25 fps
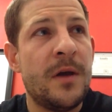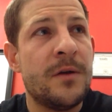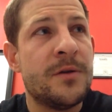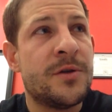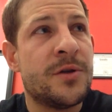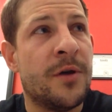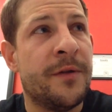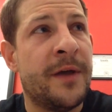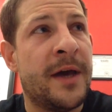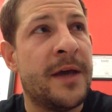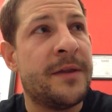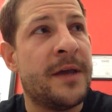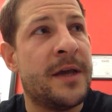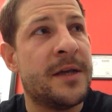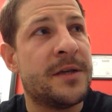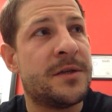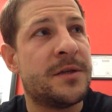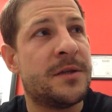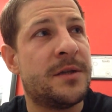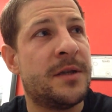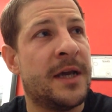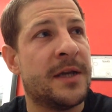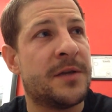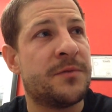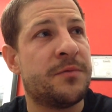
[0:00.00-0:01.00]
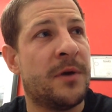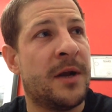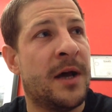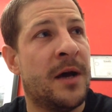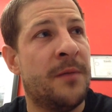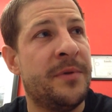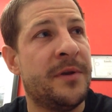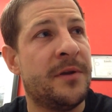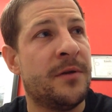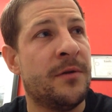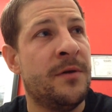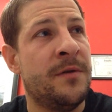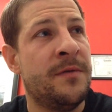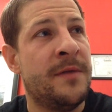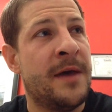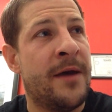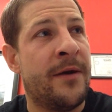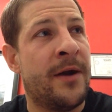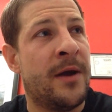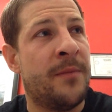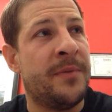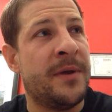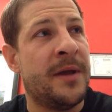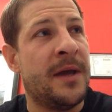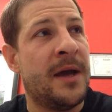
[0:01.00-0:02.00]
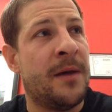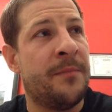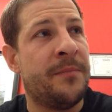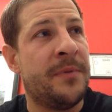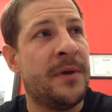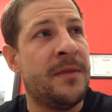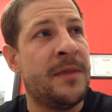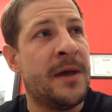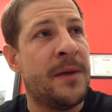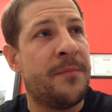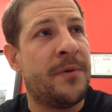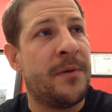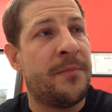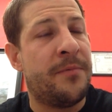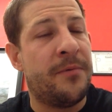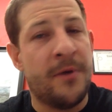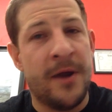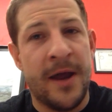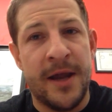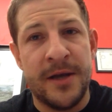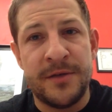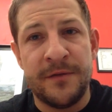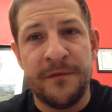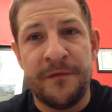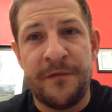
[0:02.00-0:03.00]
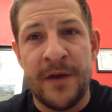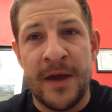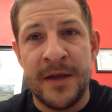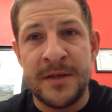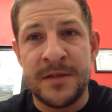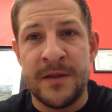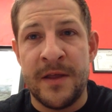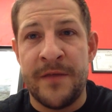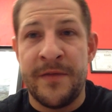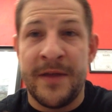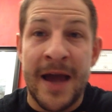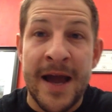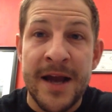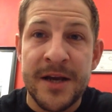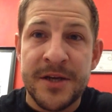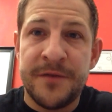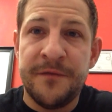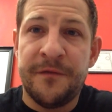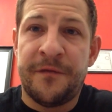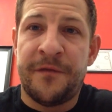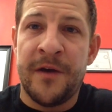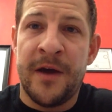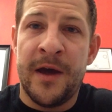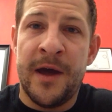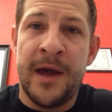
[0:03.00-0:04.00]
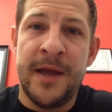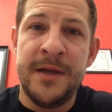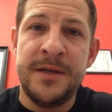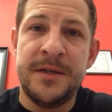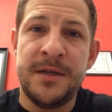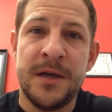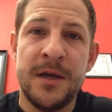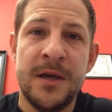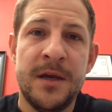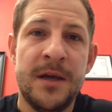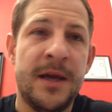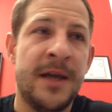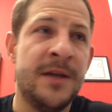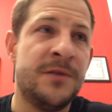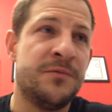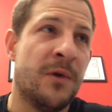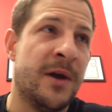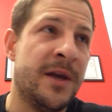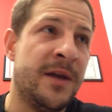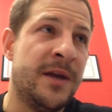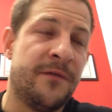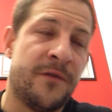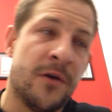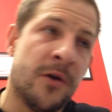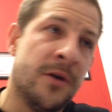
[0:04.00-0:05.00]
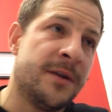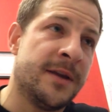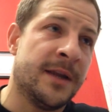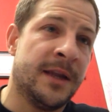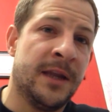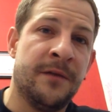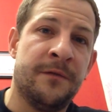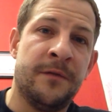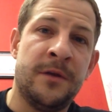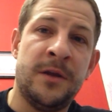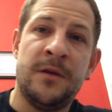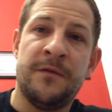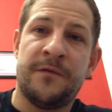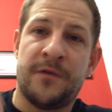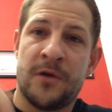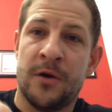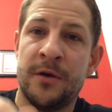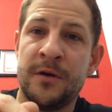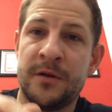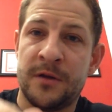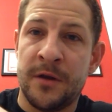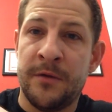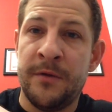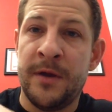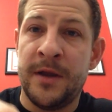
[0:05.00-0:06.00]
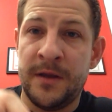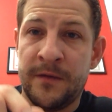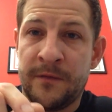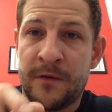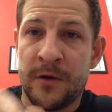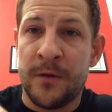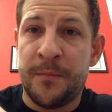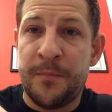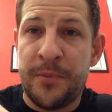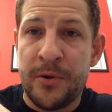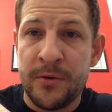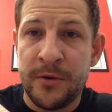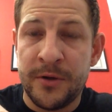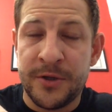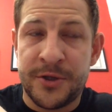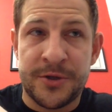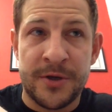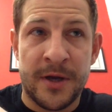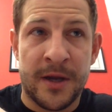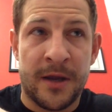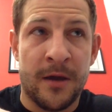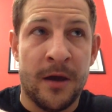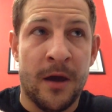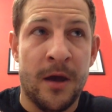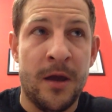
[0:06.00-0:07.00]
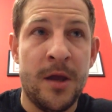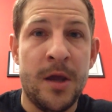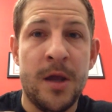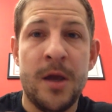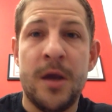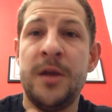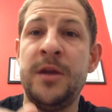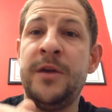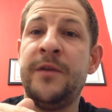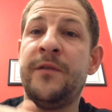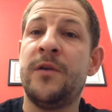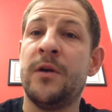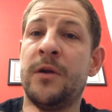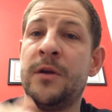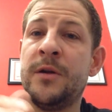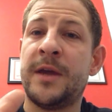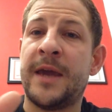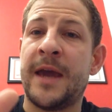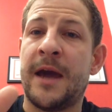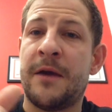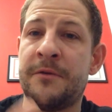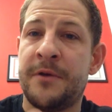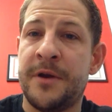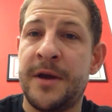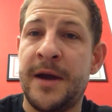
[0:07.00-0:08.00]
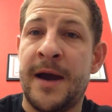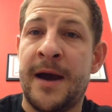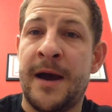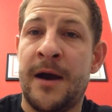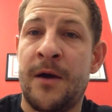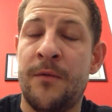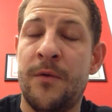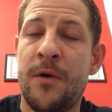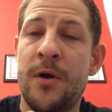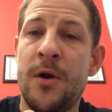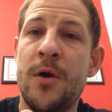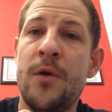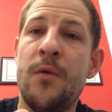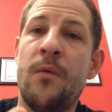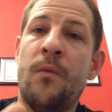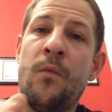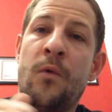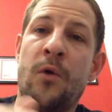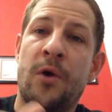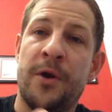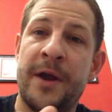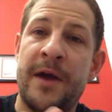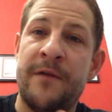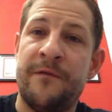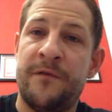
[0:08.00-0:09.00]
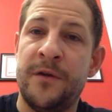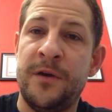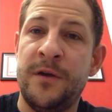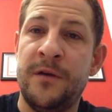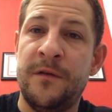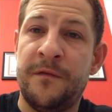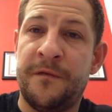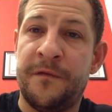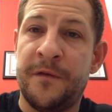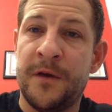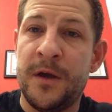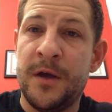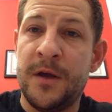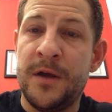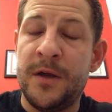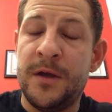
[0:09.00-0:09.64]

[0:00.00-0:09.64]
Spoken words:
So that's what I'll be doing there. I'll be in that preparation phase, and then the action phase is where you've got to deliver. You've got to do it. You've got to pull the trigger, and you've got to carry out whatever you've